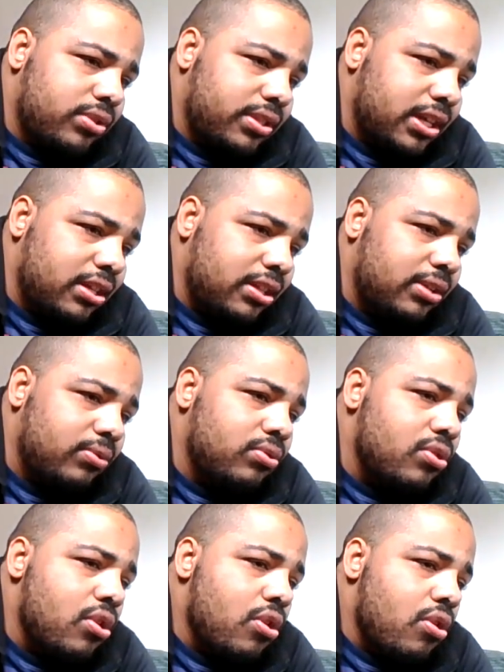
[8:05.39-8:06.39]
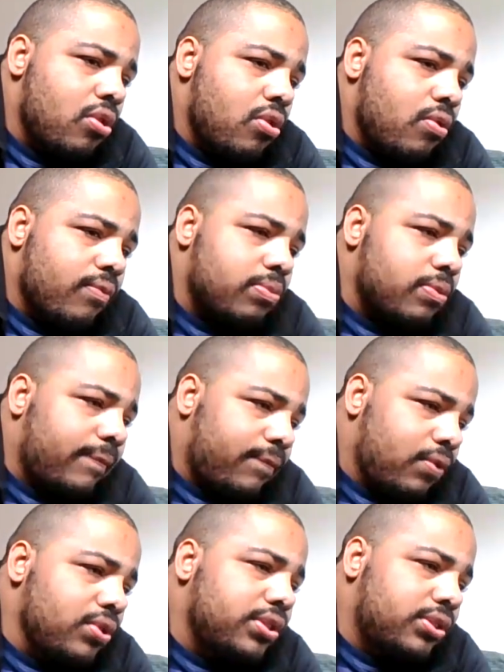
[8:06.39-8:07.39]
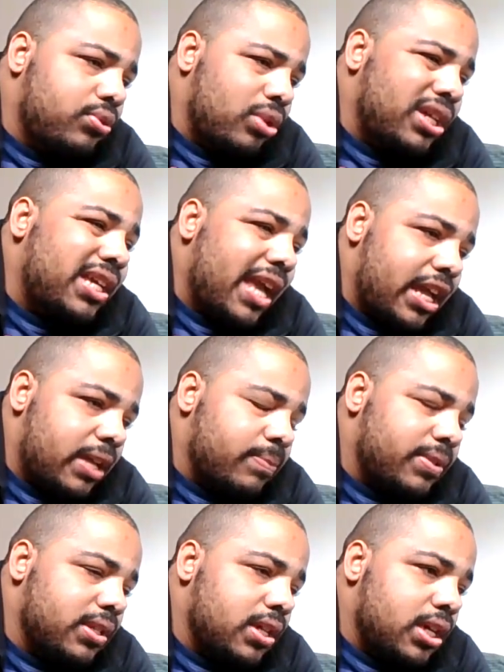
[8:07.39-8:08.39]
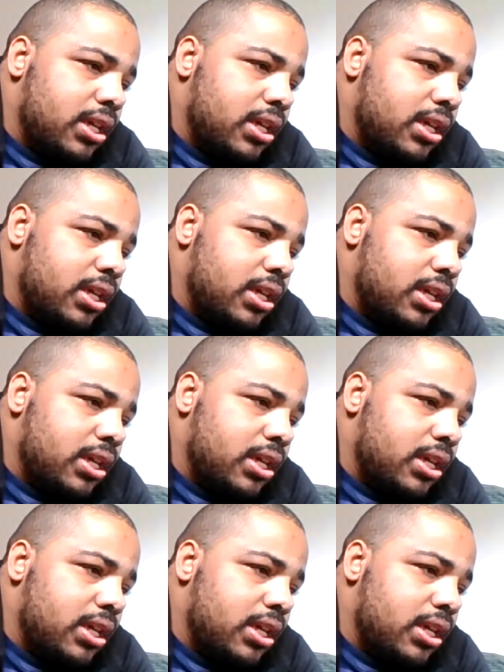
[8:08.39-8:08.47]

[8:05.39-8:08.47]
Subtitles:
dealing from the first three games.